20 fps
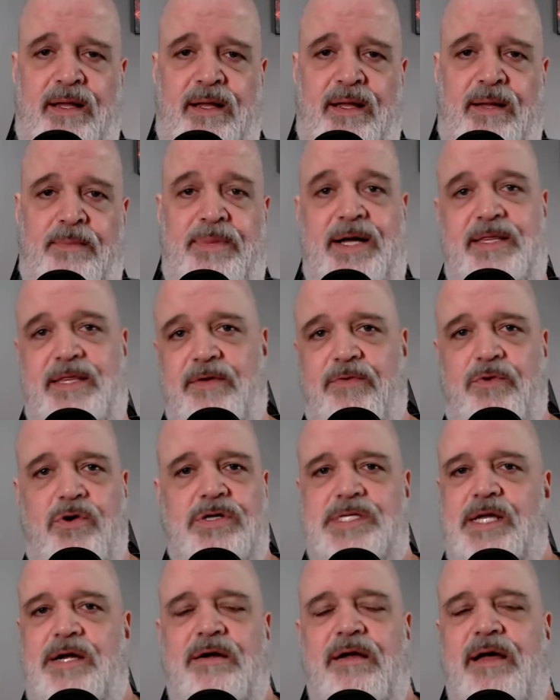But of
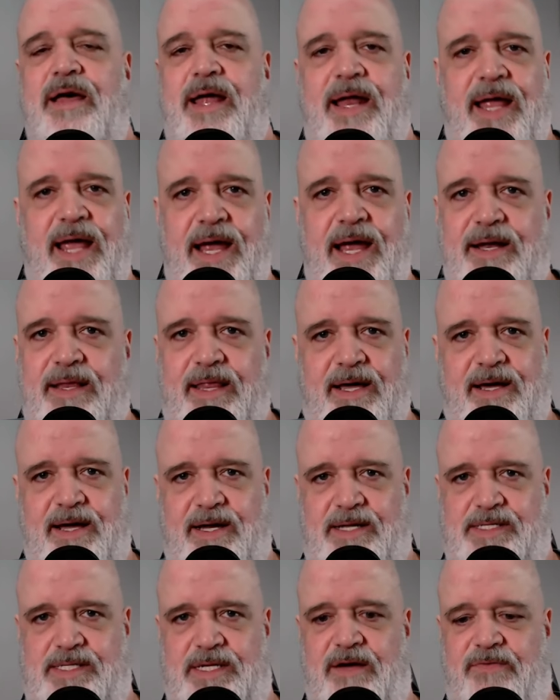course, they don't know how to handle that kind
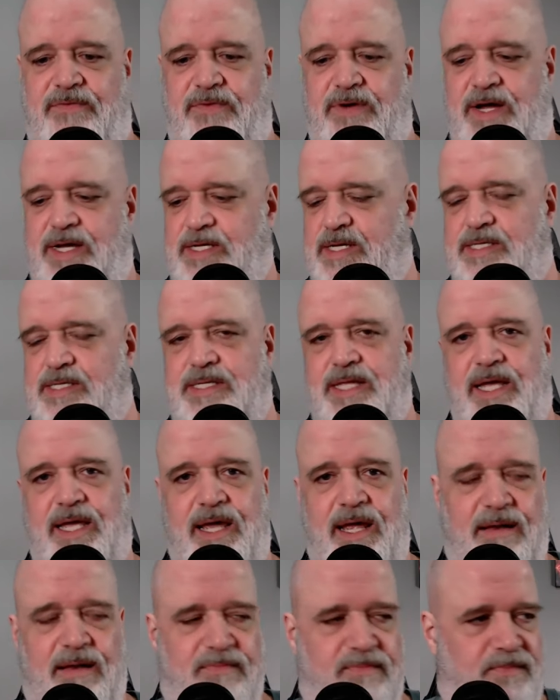of stuff, right? Because they
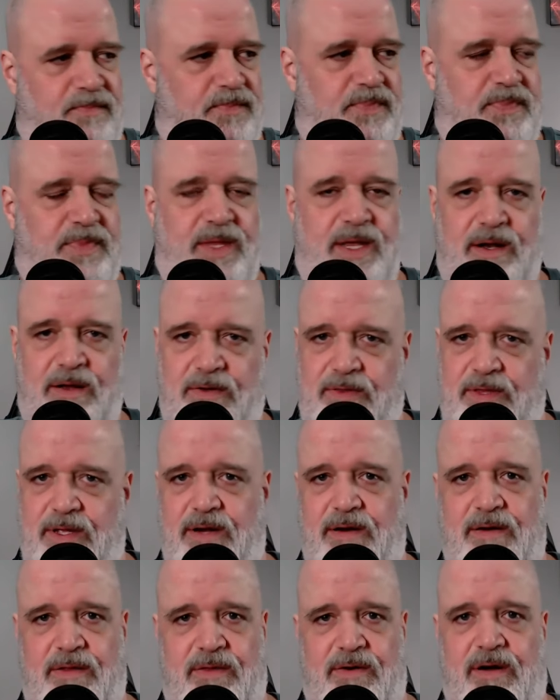get, you know,
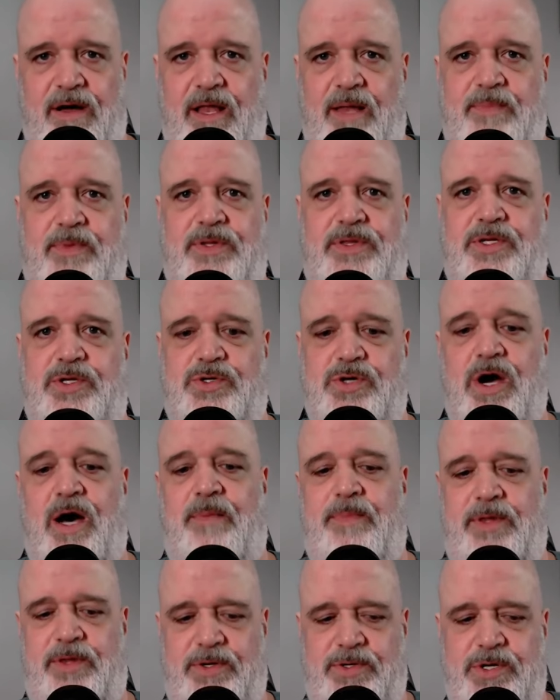they're all about the
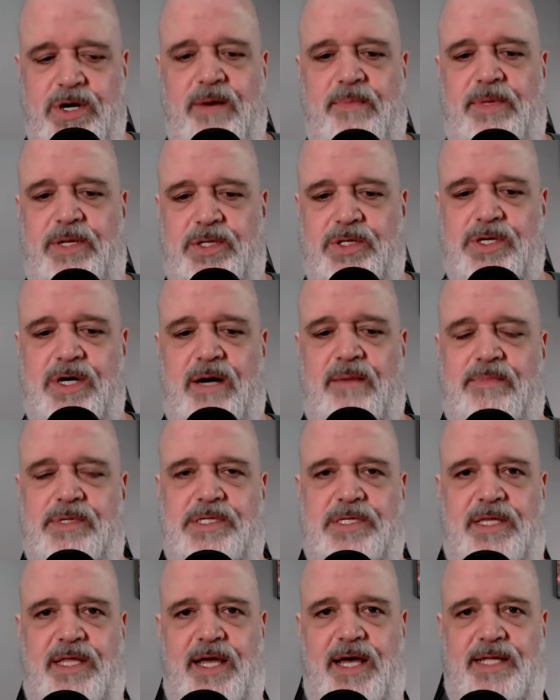drama.
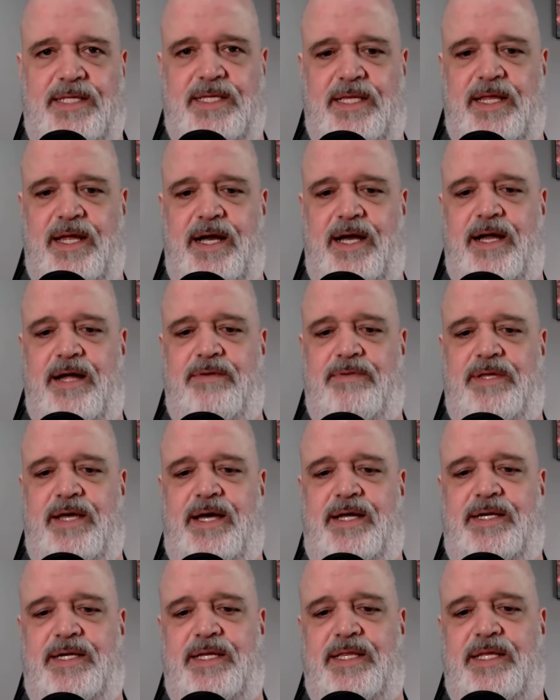So they had to let it out. They
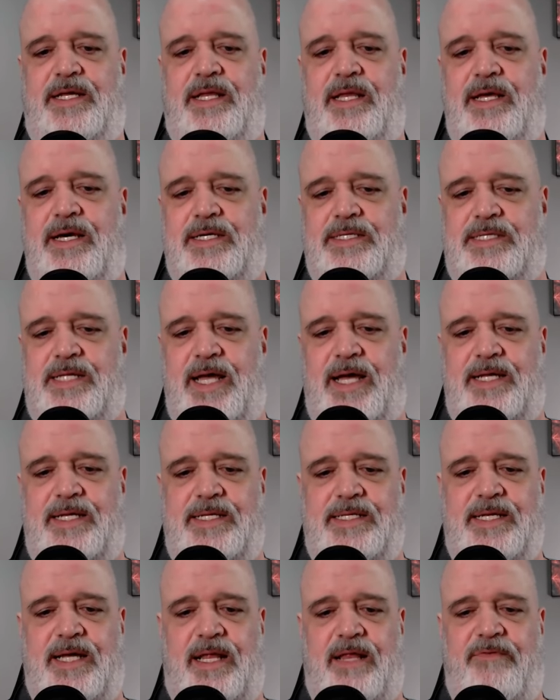had to get the clicks. They had to
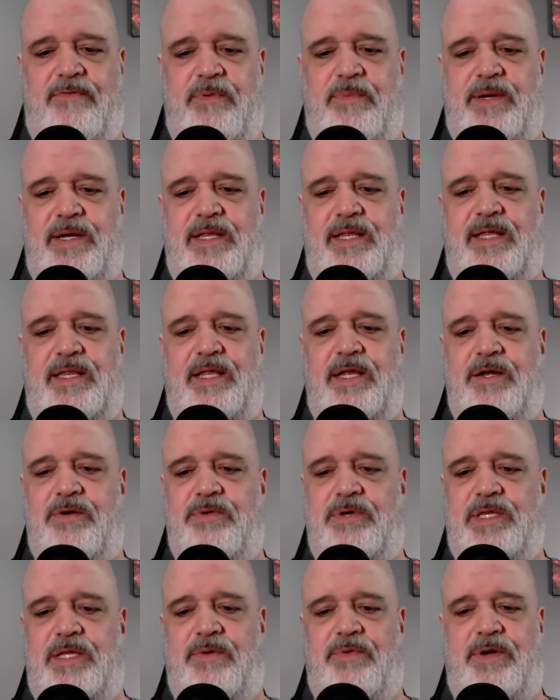tell everybody that they knew
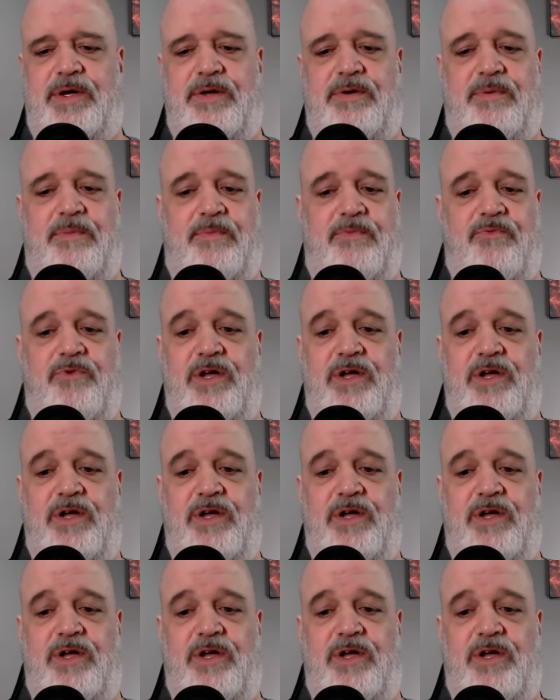what they were doing.